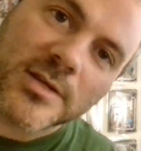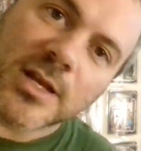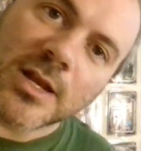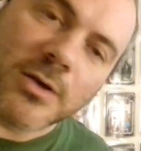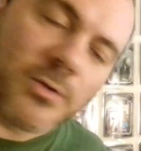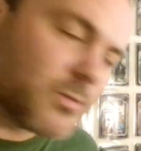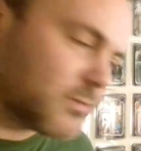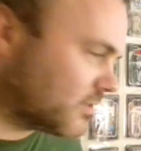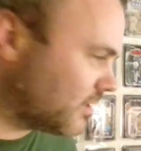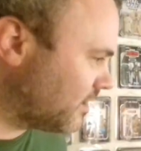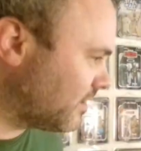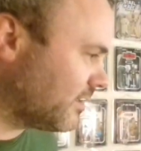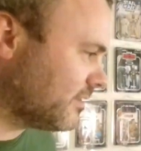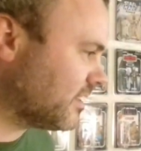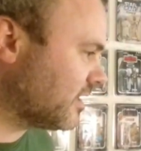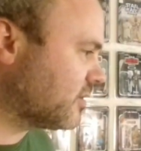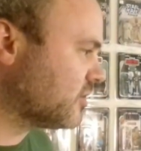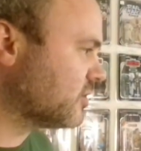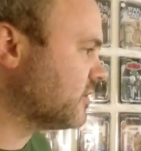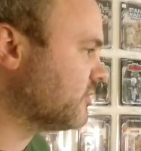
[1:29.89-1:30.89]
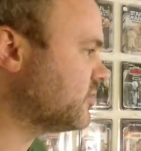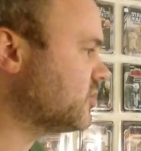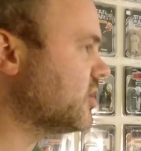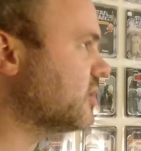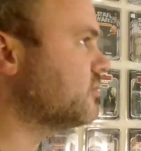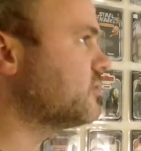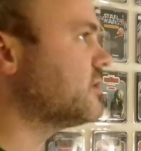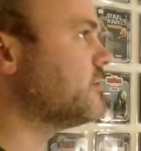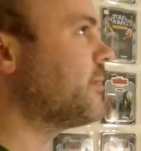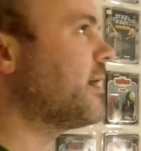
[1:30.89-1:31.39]
you know, they couldn't have
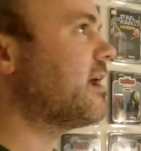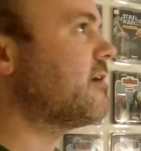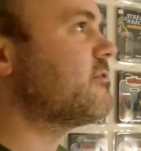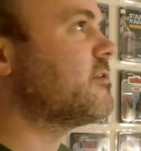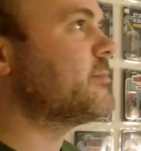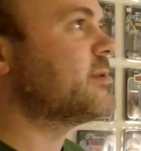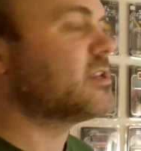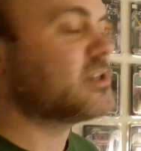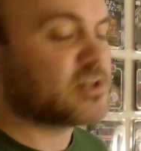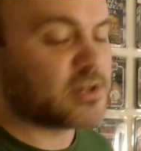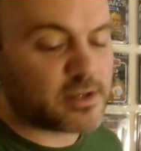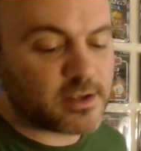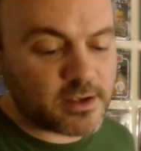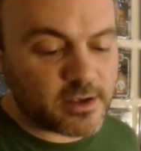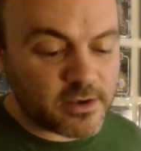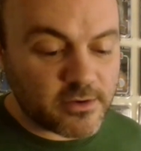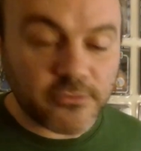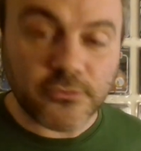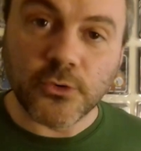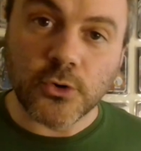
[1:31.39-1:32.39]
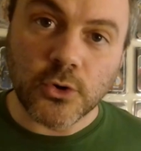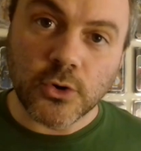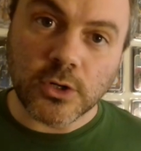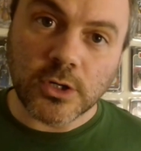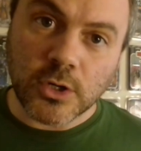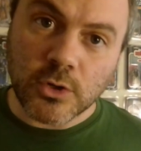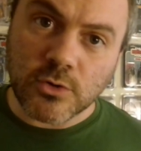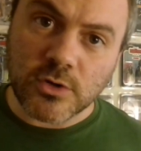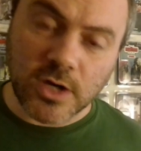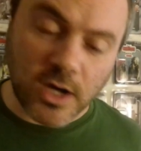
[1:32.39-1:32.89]
chosen a better image for
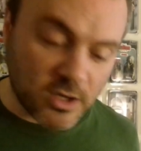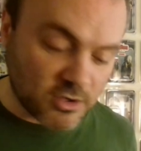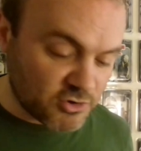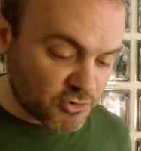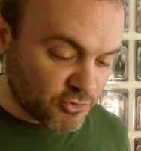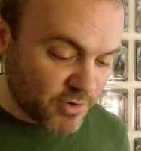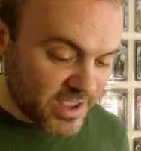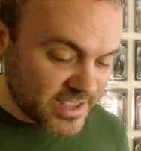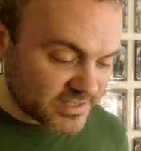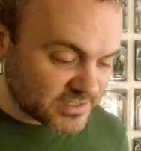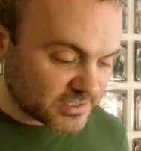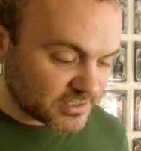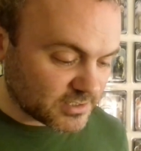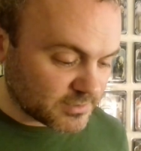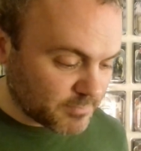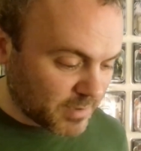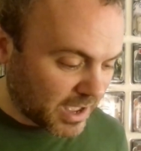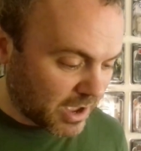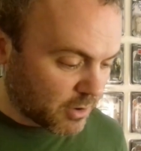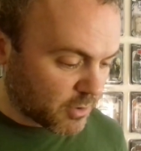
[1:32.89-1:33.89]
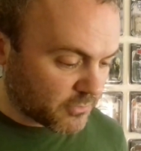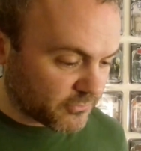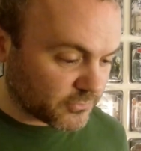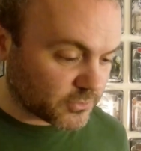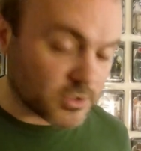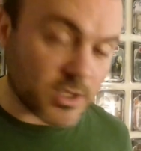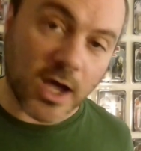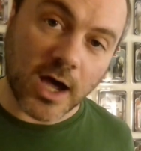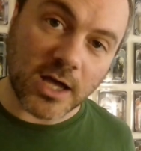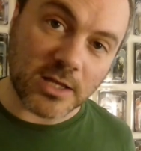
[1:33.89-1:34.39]
Luke on Crate.
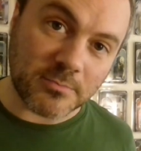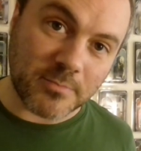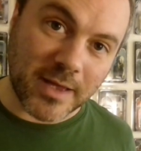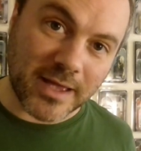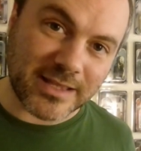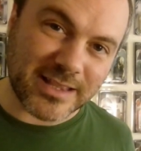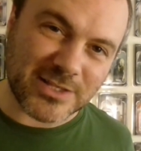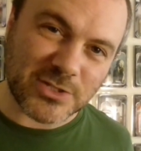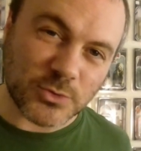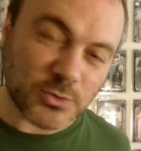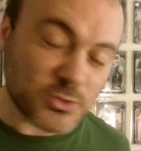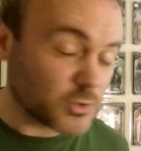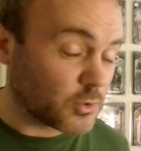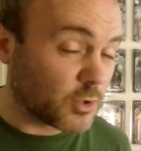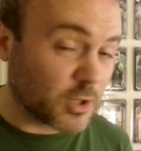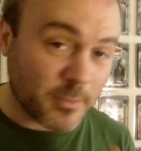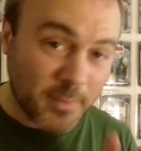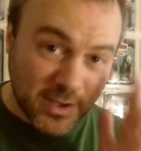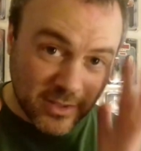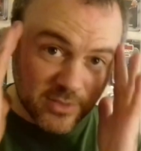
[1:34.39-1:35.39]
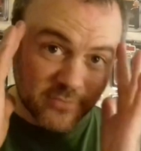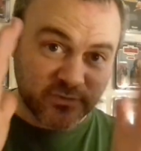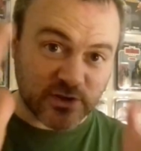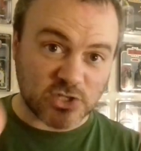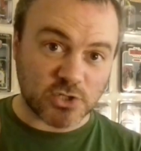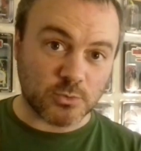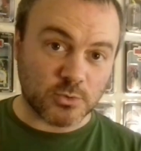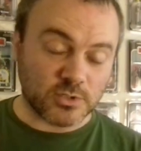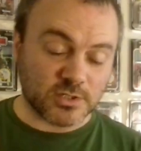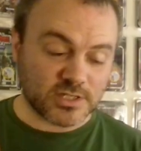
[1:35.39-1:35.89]
Powerful card back. That's what's all about, the
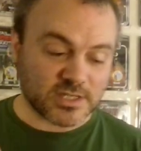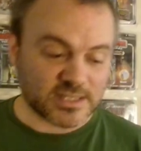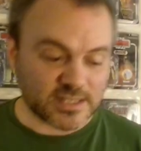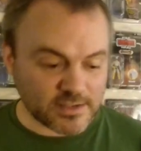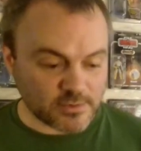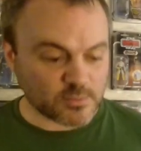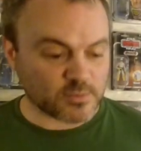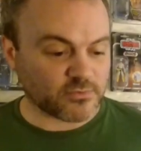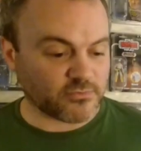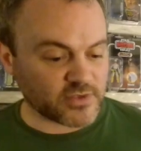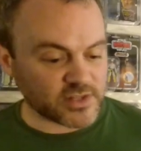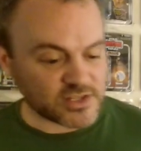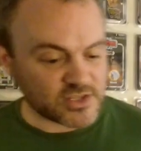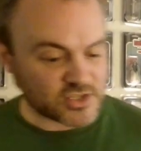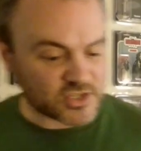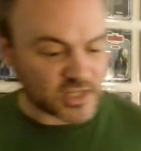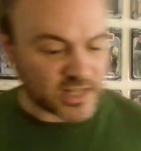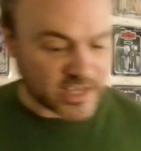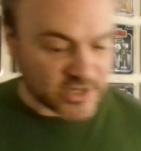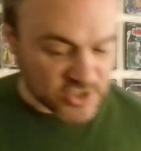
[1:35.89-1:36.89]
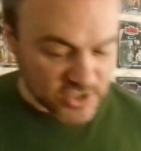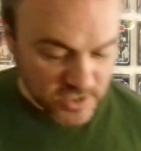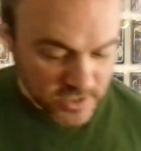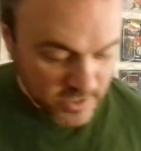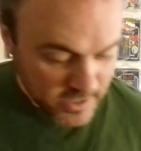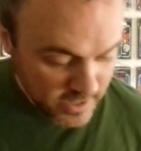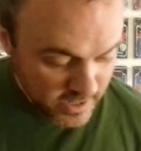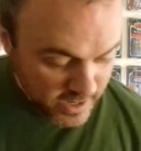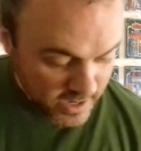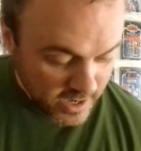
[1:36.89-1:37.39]
visuals, isn't it, with the Vintage Collection.
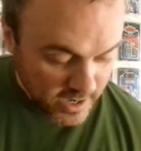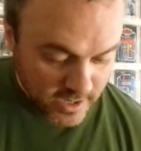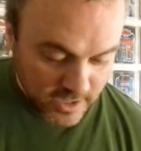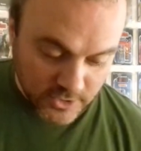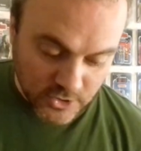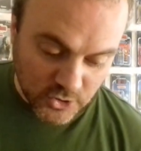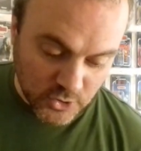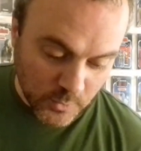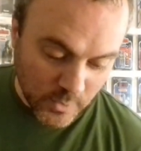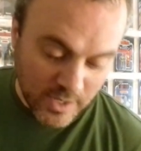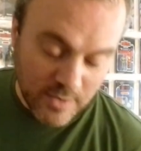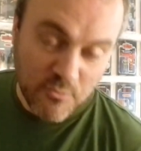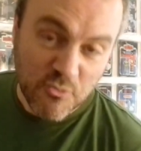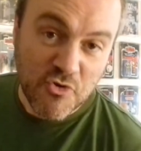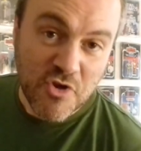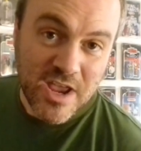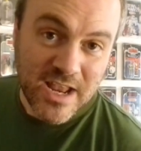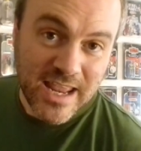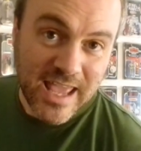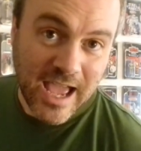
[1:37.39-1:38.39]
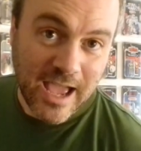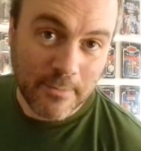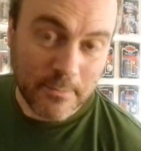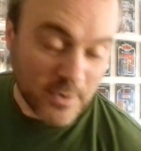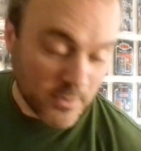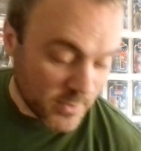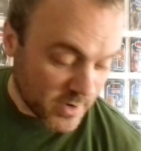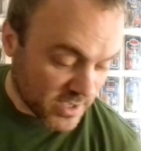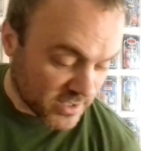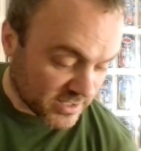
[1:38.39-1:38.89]
Another one I'm really
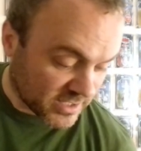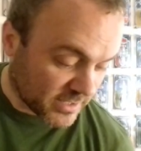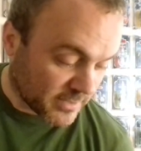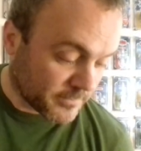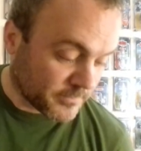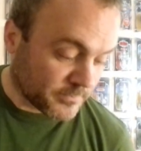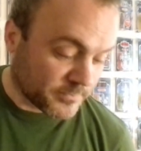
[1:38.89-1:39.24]
happy with